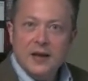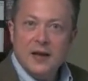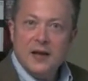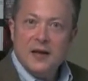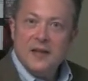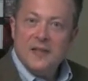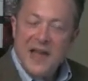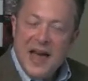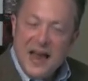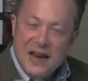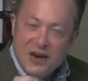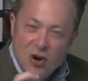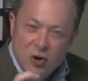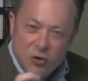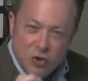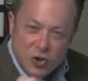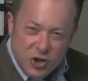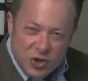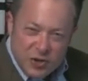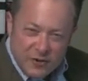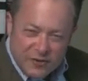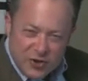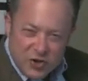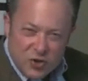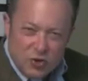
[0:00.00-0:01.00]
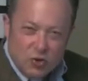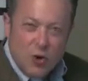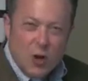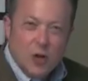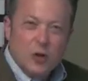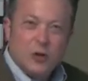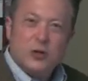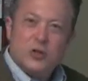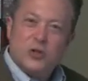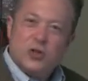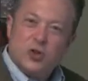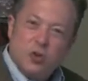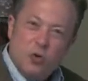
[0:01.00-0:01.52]
That notion of struggle
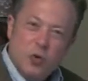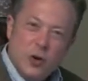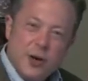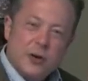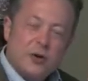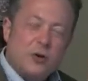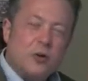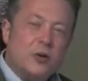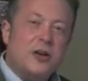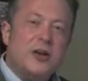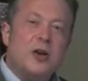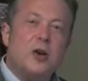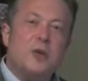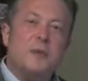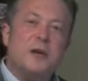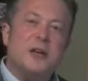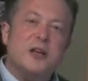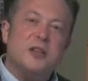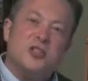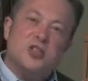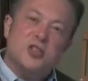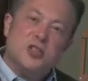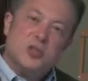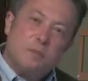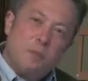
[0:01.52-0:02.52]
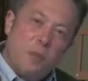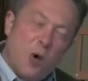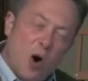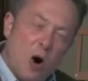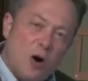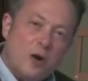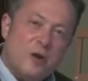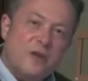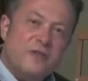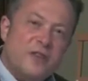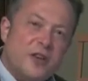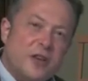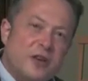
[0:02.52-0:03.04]
is critical here because it's part
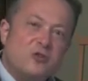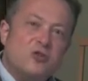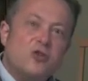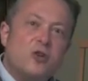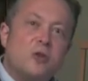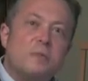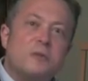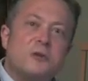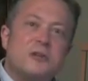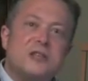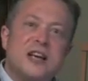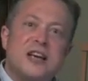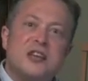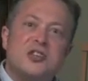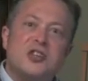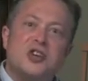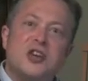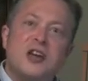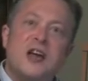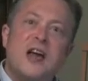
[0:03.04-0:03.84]
of the interpretation.